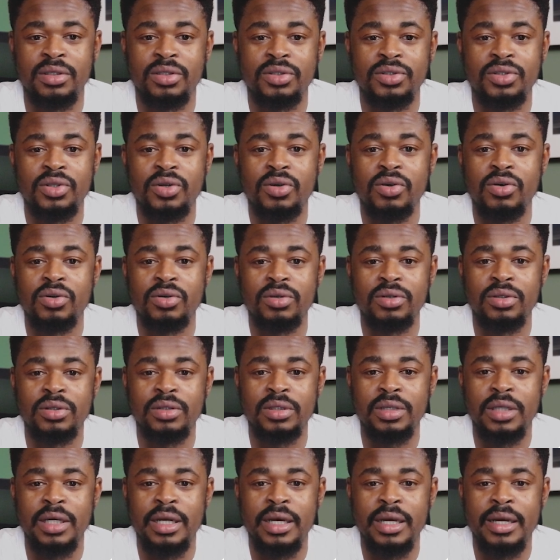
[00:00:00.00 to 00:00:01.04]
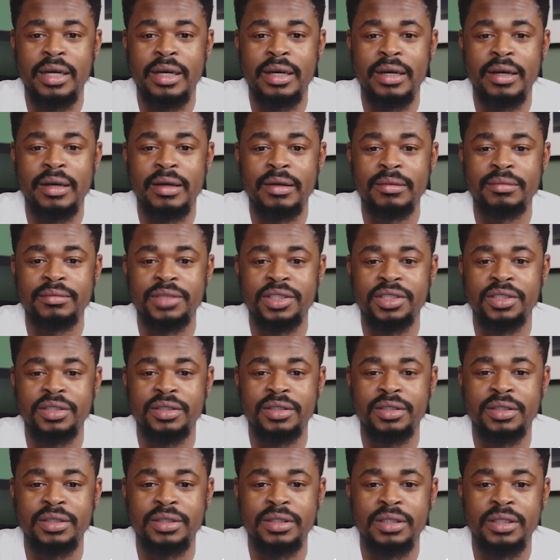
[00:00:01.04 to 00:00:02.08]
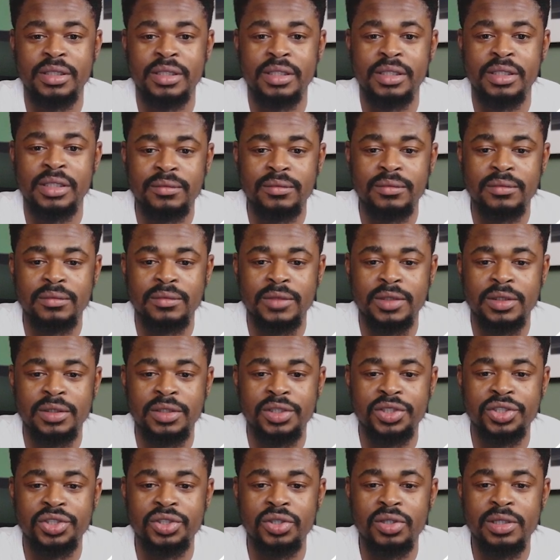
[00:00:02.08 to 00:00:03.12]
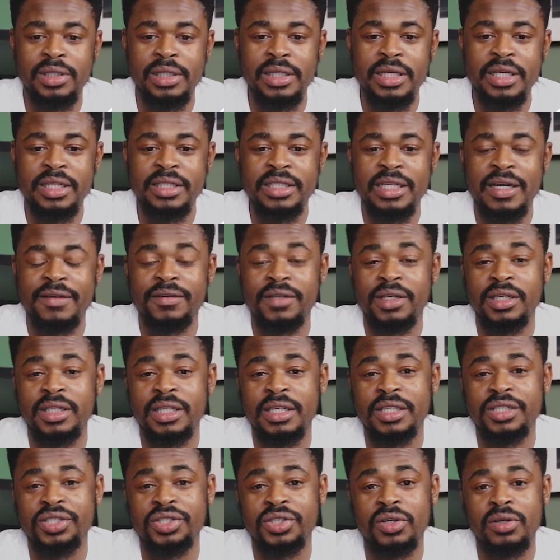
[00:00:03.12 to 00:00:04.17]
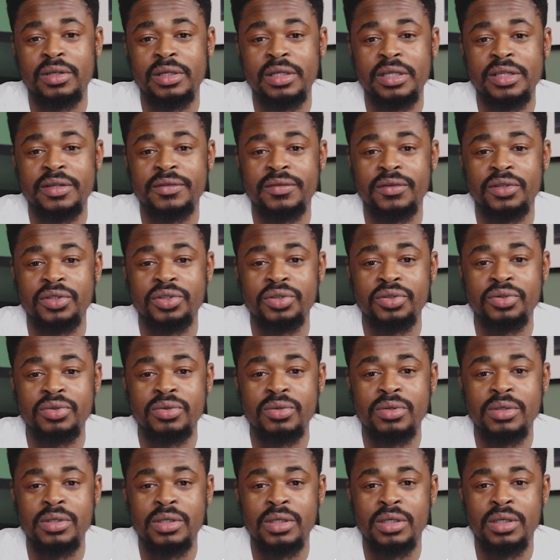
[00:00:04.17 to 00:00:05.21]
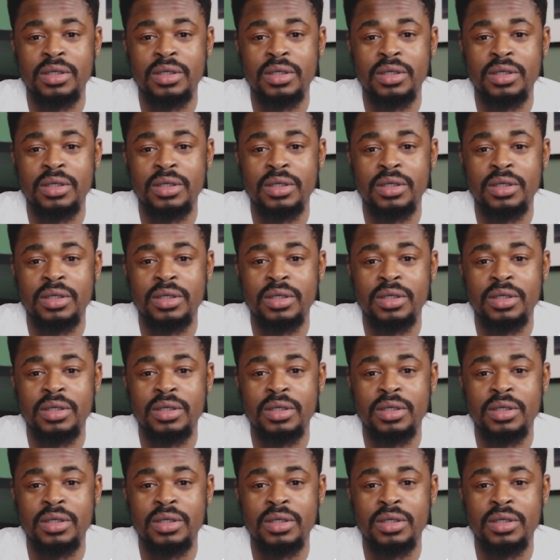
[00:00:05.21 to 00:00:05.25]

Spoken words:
So this is the short link. They have created a short link for you.